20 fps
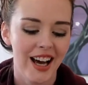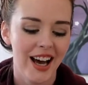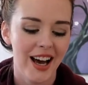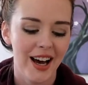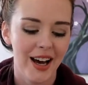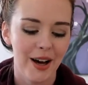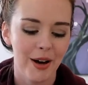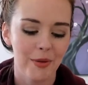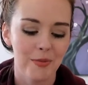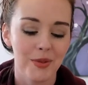
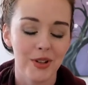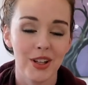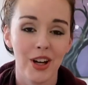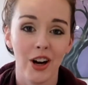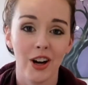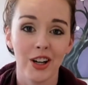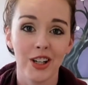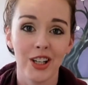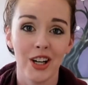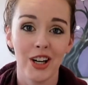
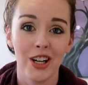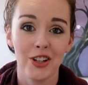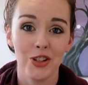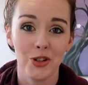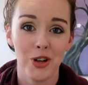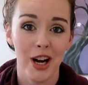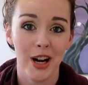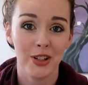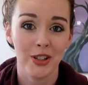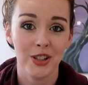Our
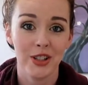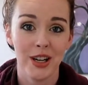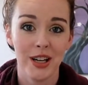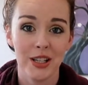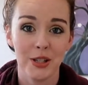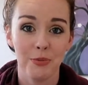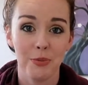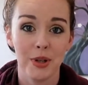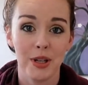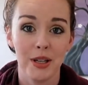contractor
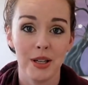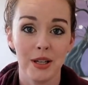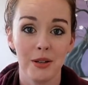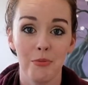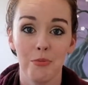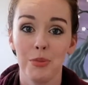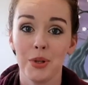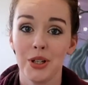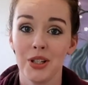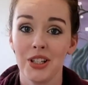has
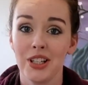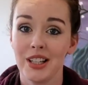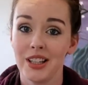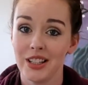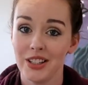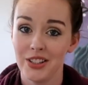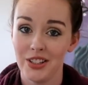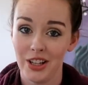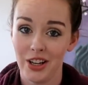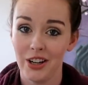been
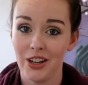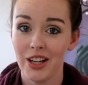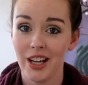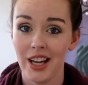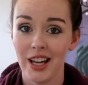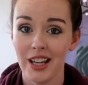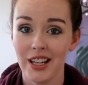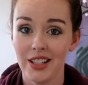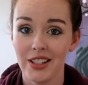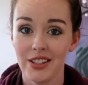building the
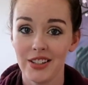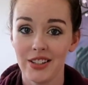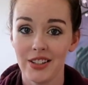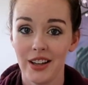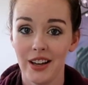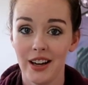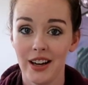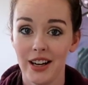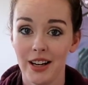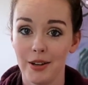staircase.
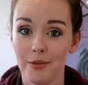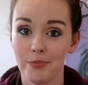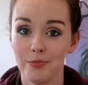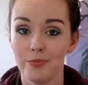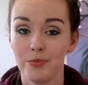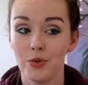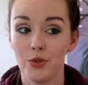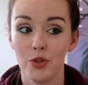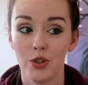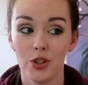
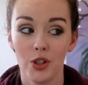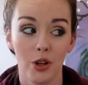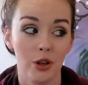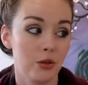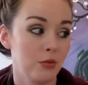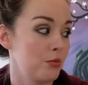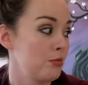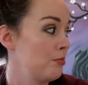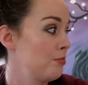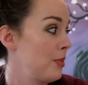
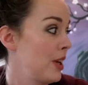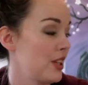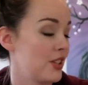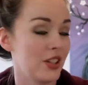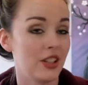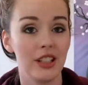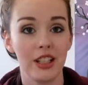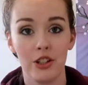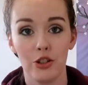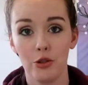So
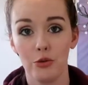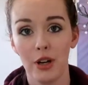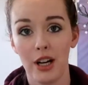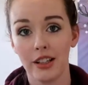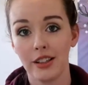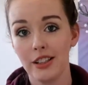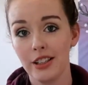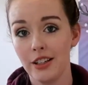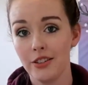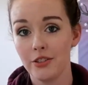basically
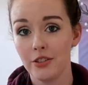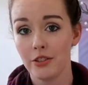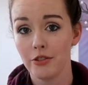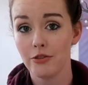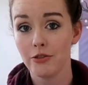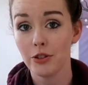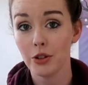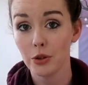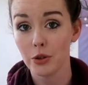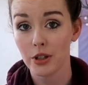directly under
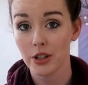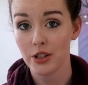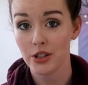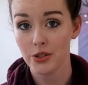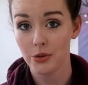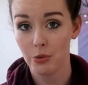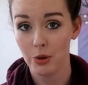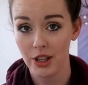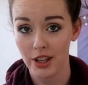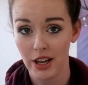the
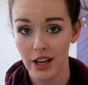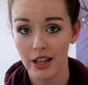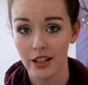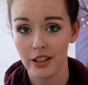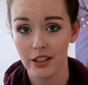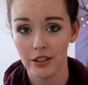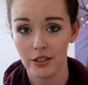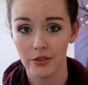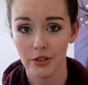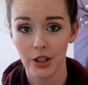floors where the
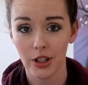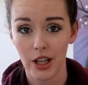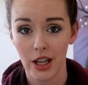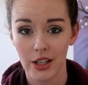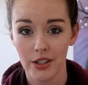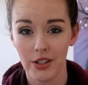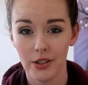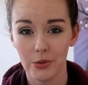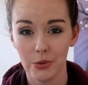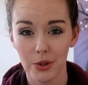island of
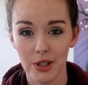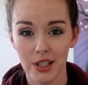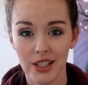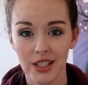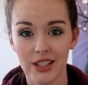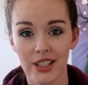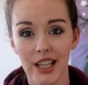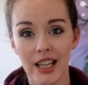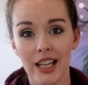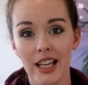closets
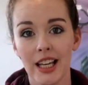was.